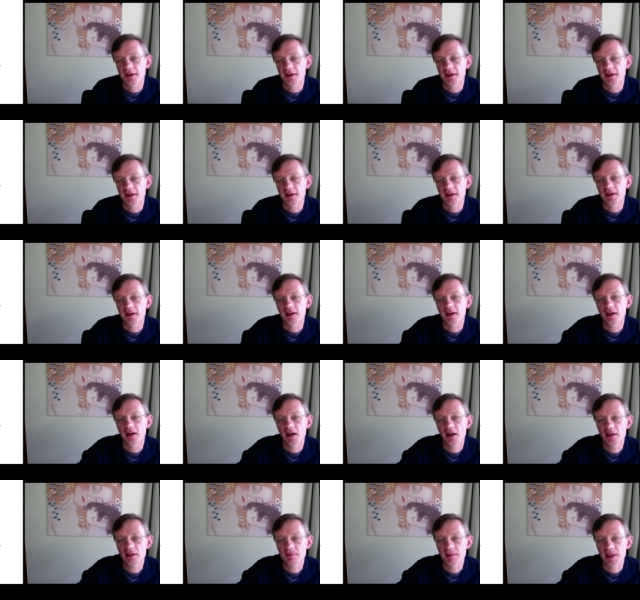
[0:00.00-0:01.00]
uh,
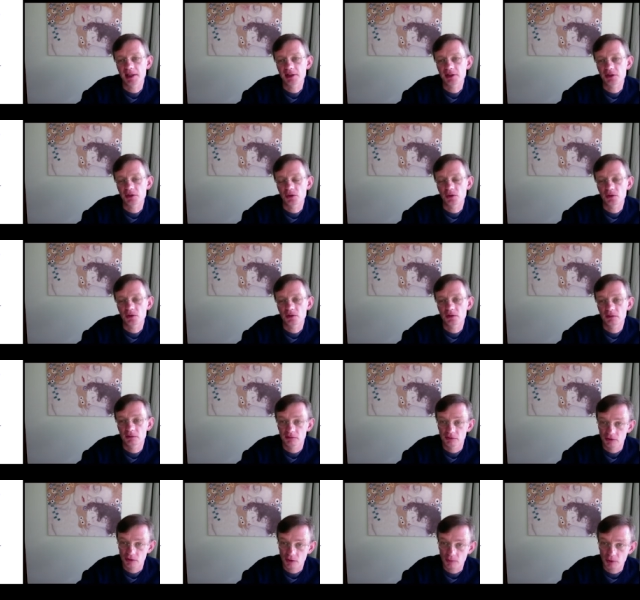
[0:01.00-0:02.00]
higher dimensional
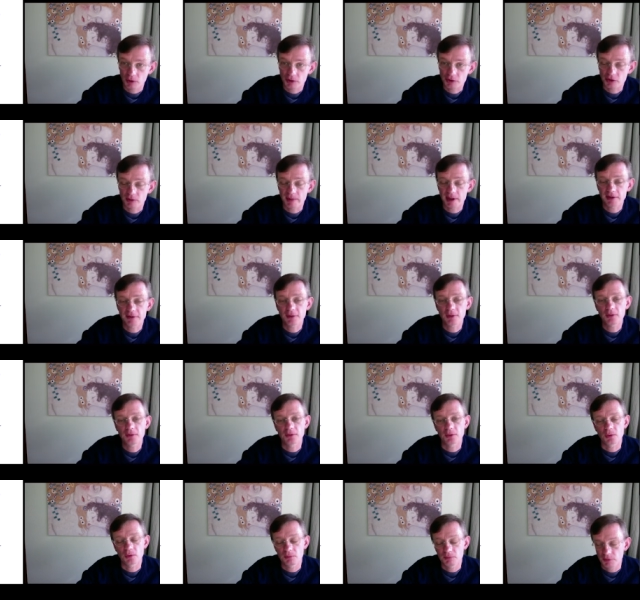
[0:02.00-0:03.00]
topological
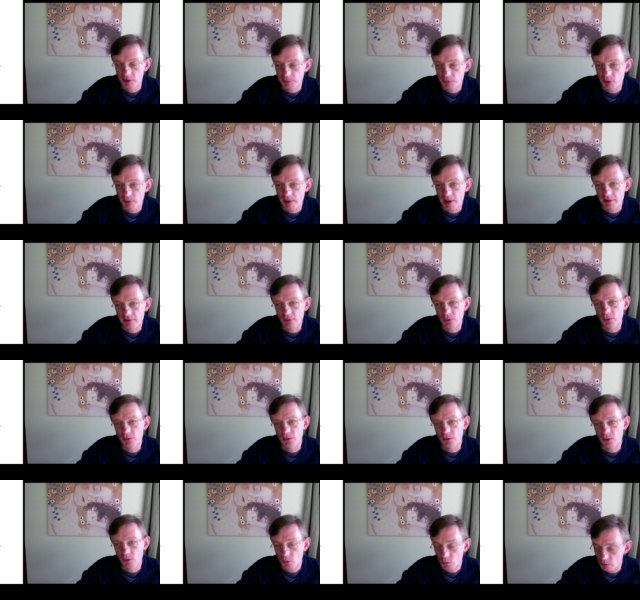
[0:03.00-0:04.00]
manifolds or smooth manifolds
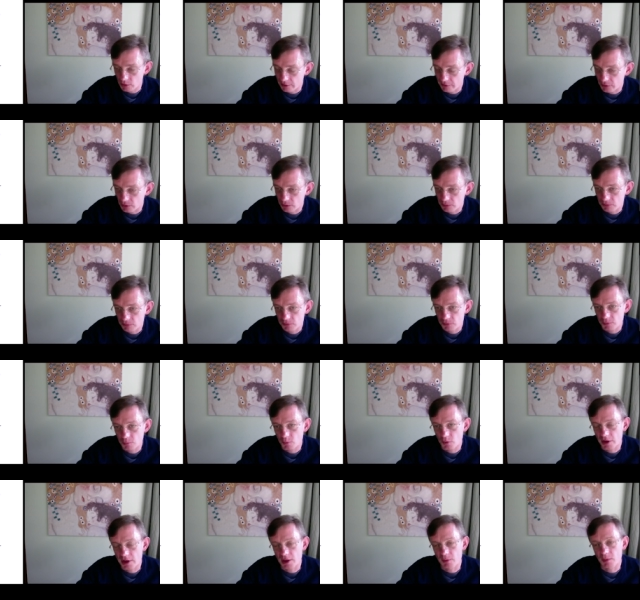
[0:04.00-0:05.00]
or whatever you're
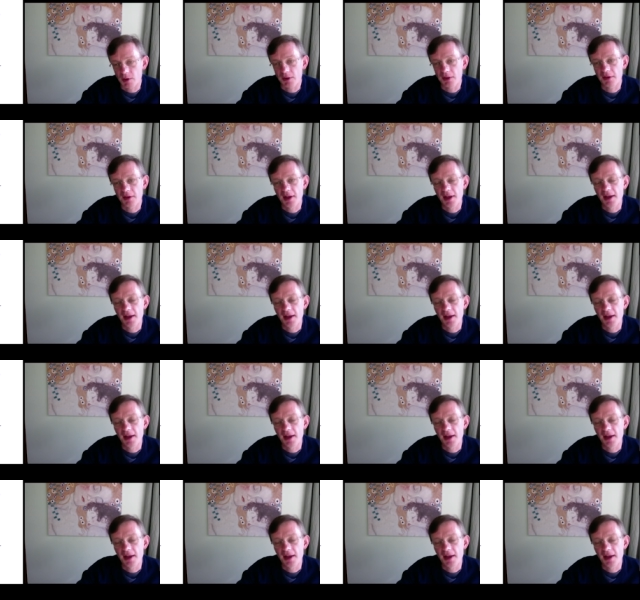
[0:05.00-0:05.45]
working with,